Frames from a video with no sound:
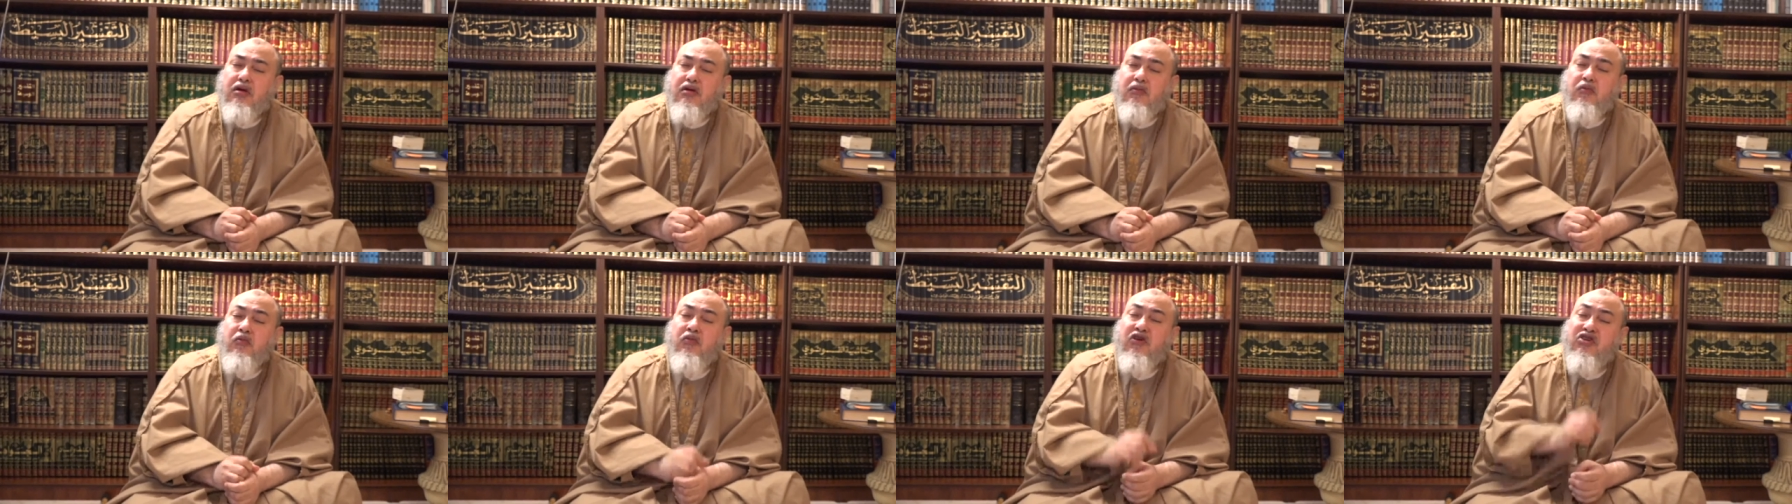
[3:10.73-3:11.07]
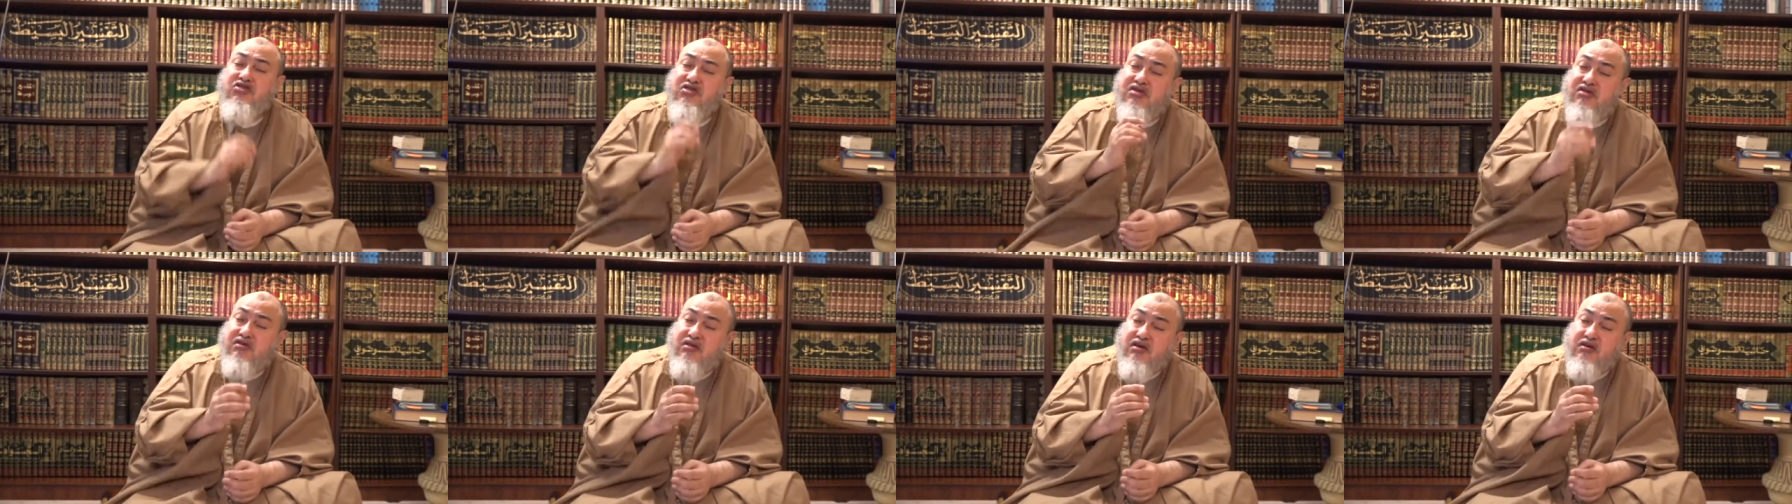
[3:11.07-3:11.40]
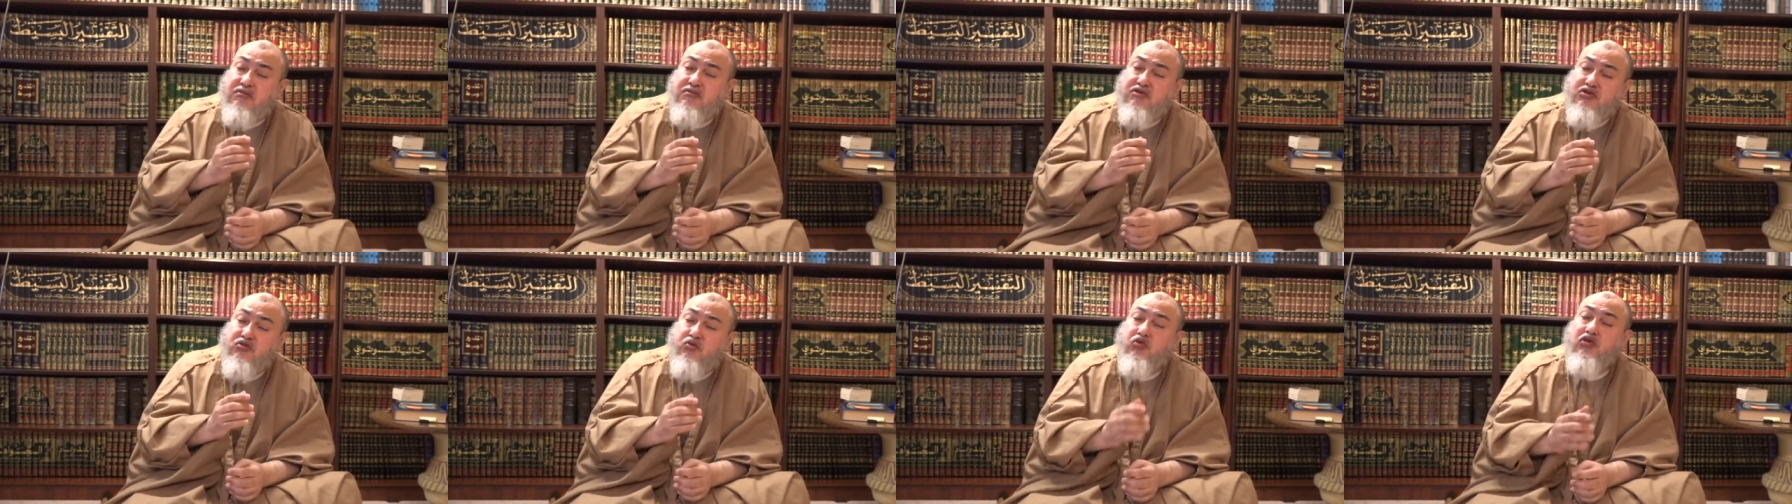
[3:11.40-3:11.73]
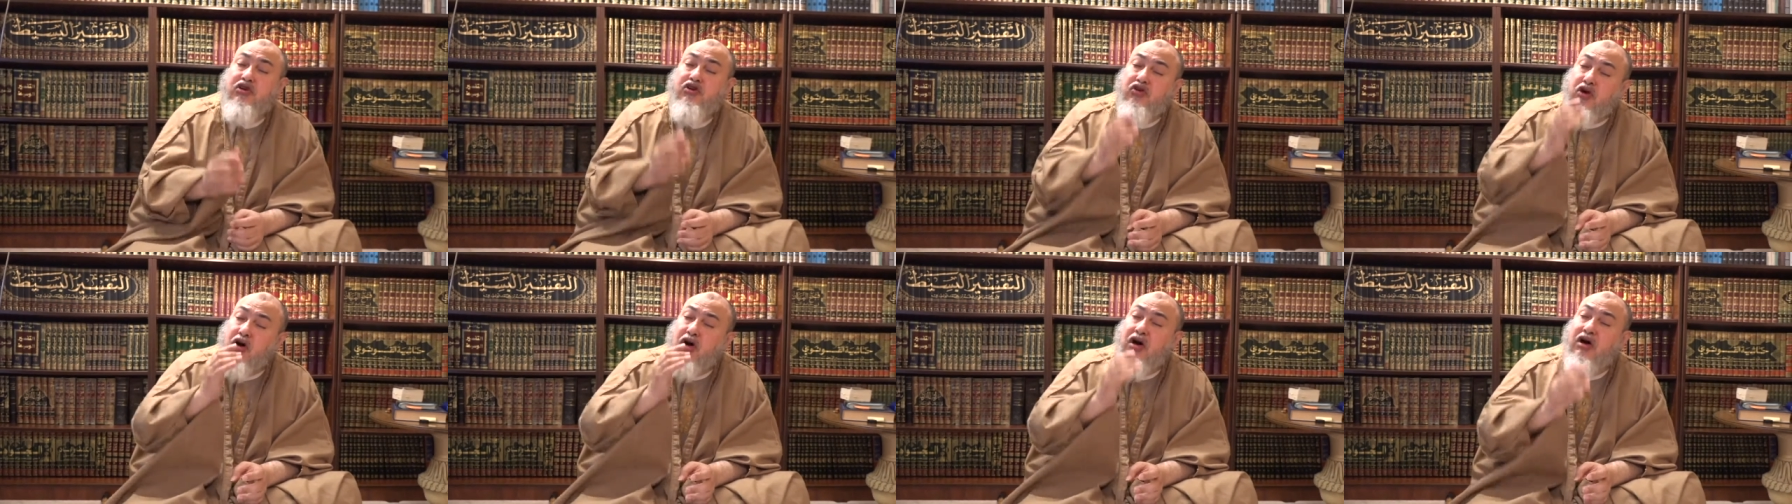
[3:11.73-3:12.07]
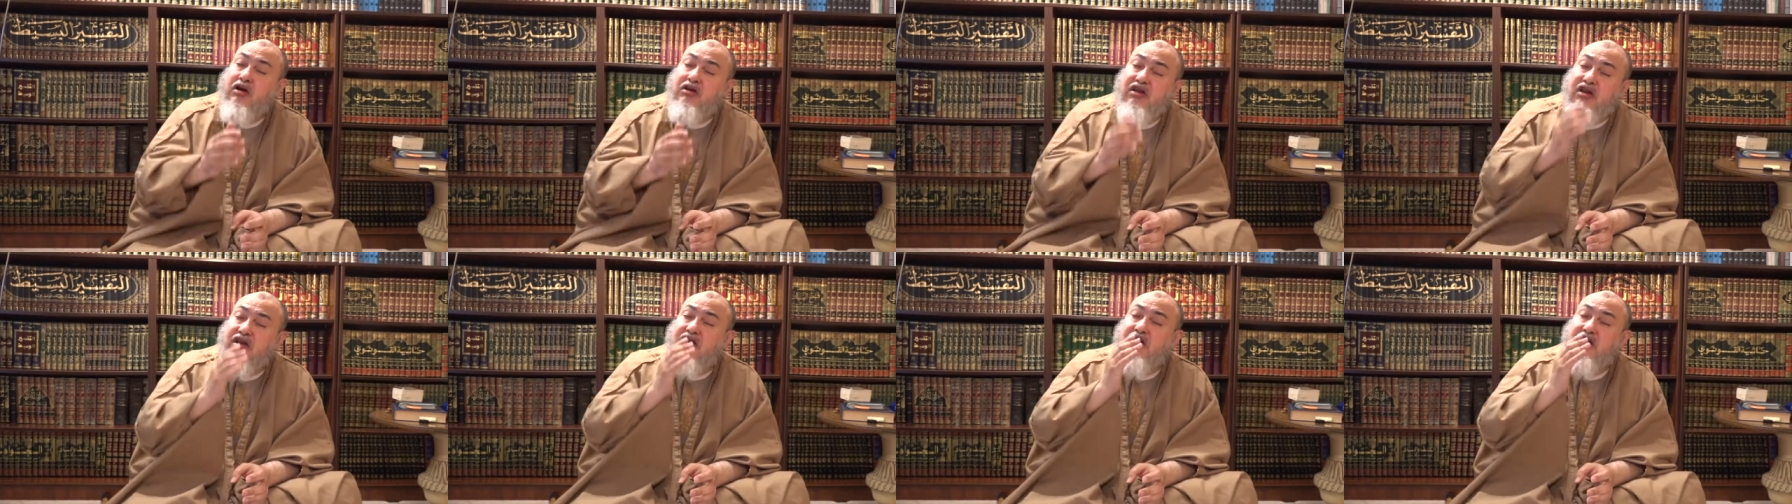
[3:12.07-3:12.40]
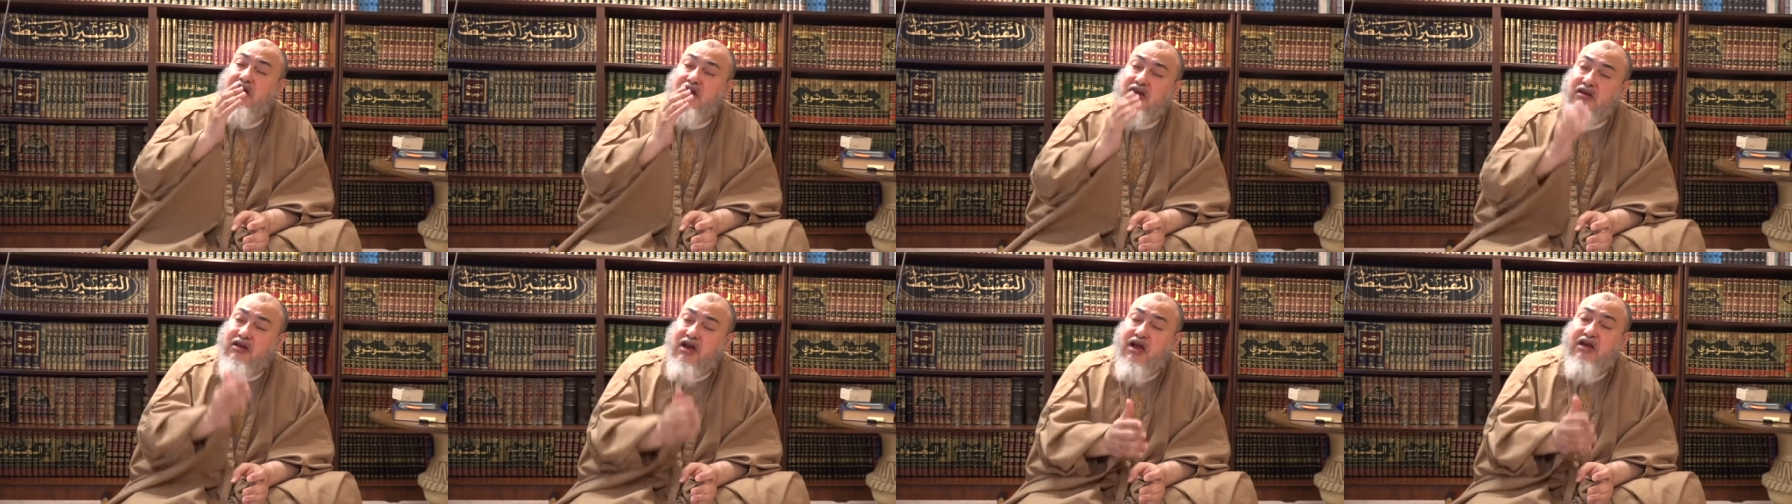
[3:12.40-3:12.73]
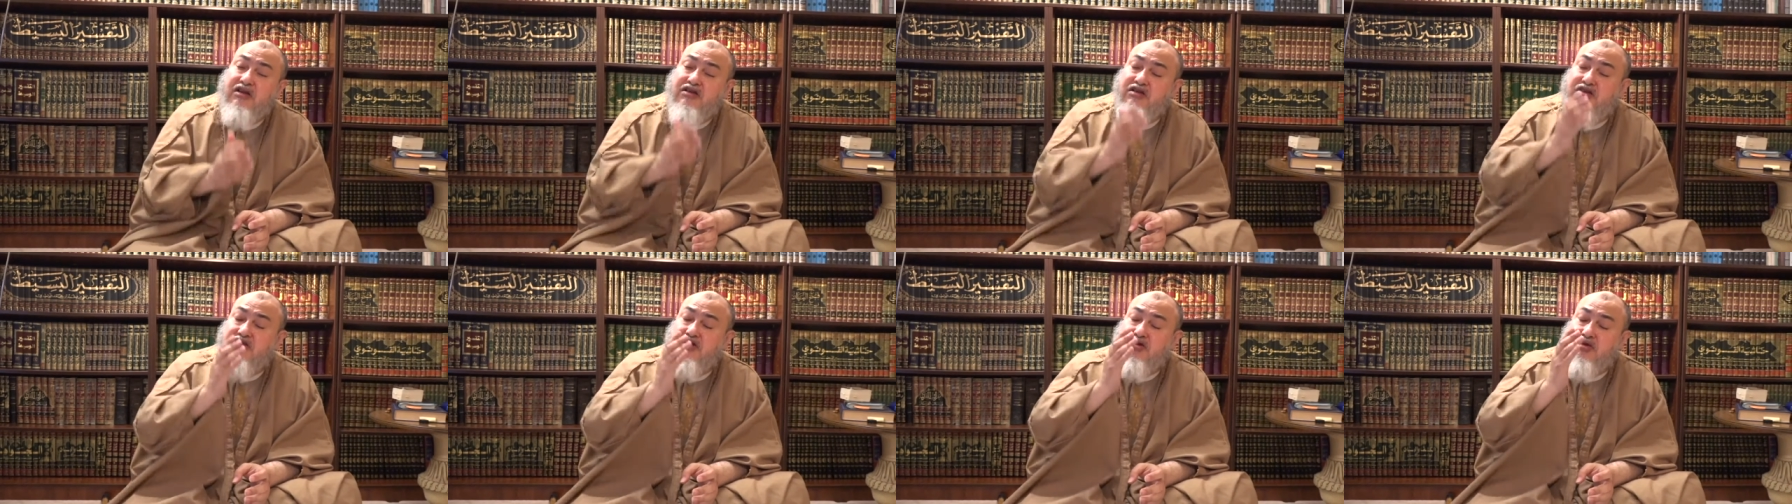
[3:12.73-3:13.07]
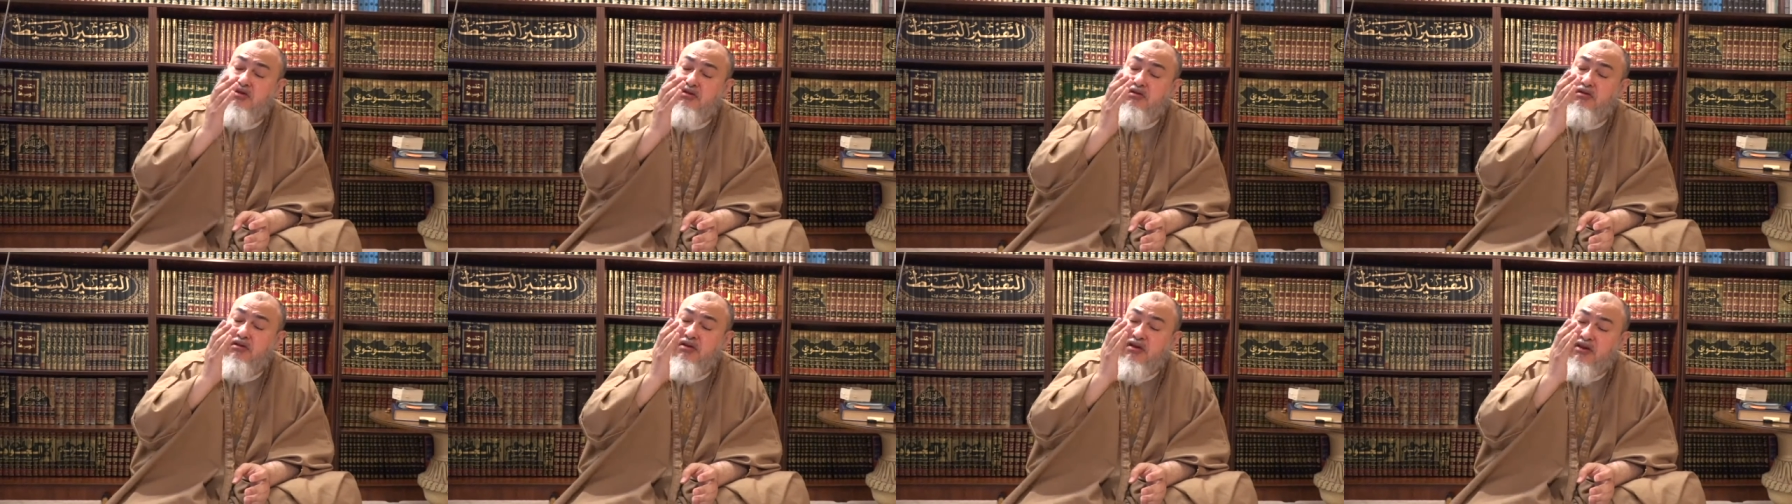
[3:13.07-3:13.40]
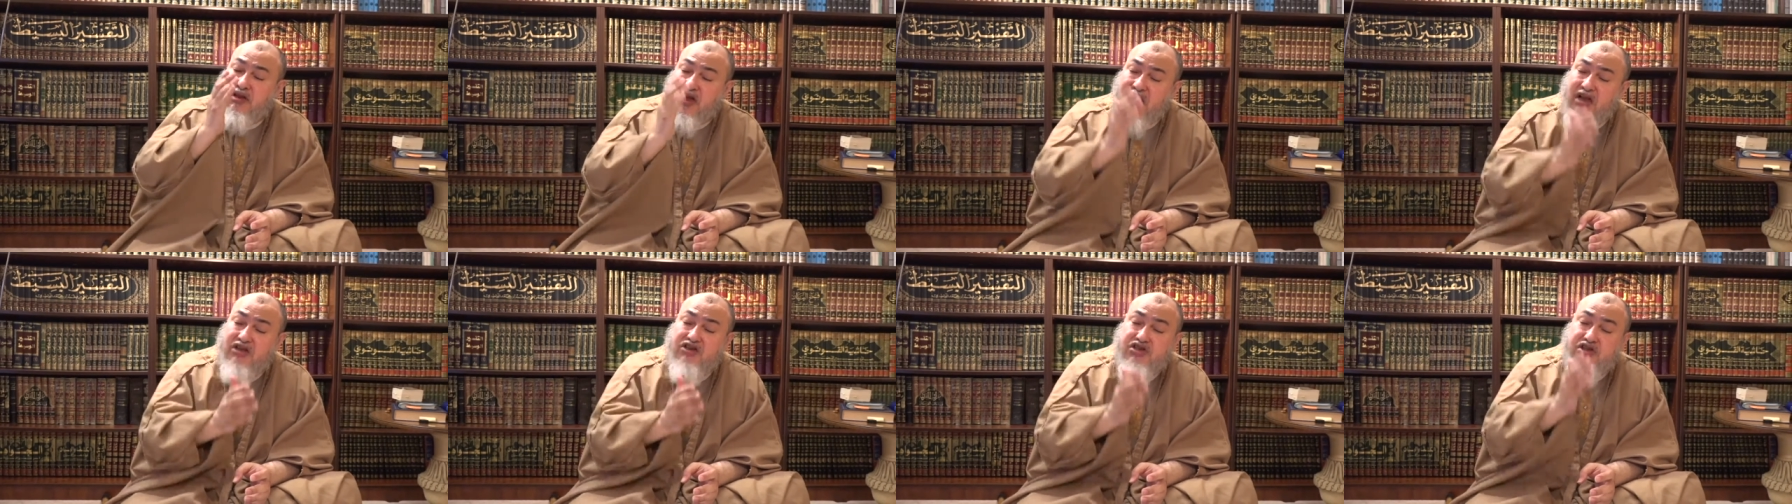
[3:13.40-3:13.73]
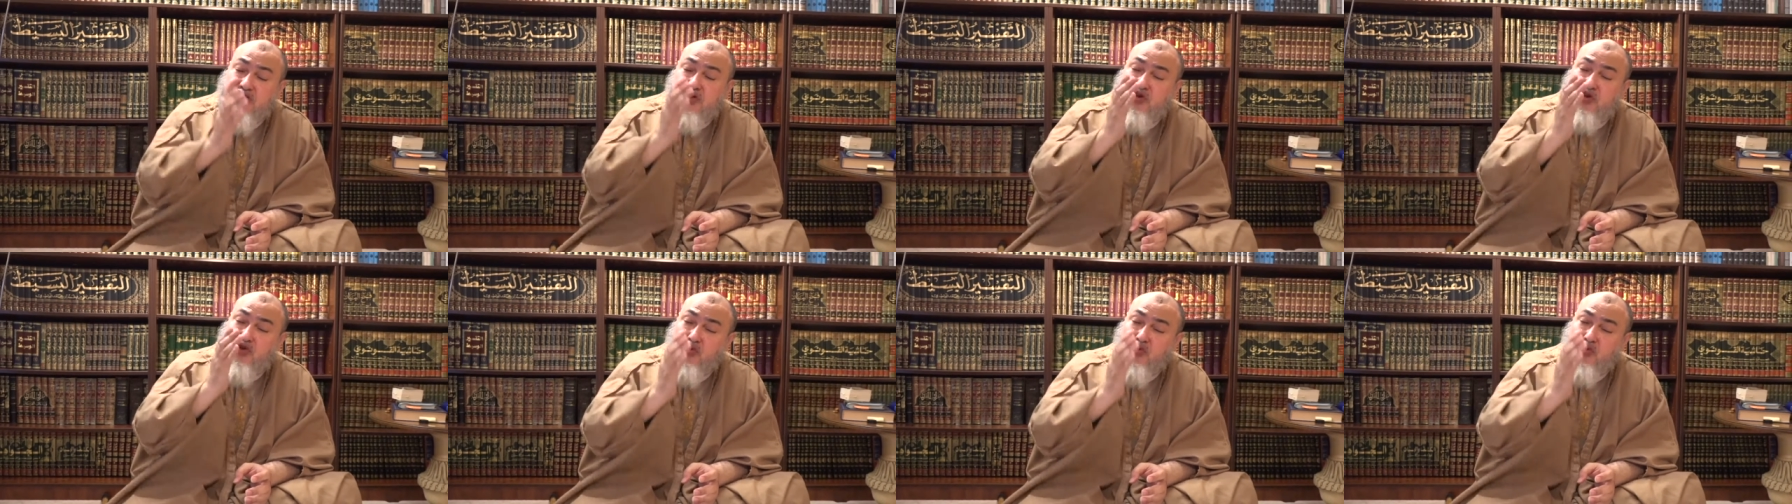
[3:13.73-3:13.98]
Muslims were on a clashing